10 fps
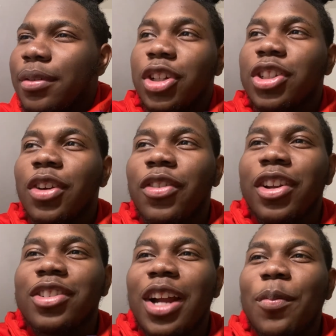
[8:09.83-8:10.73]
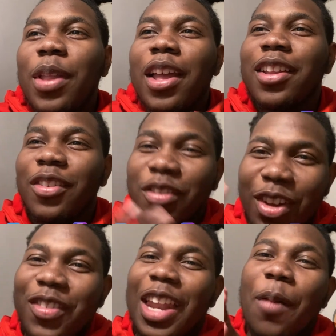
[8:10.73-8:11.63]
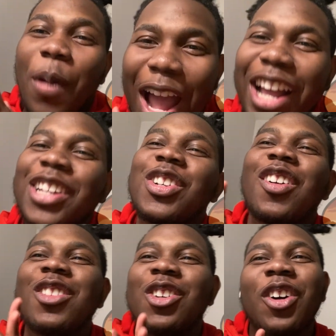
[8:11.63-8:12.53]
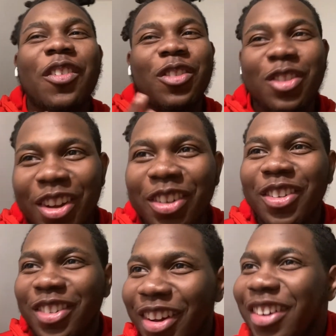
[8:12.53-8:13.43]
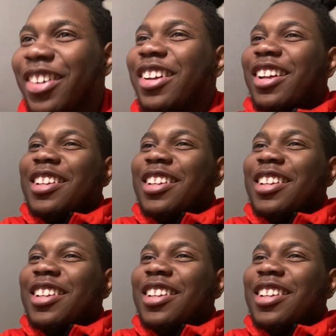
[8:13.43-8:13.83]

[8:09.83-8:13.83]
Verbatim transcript: JoJo finna drop that, you feel me, that package off to it. If you know, you know.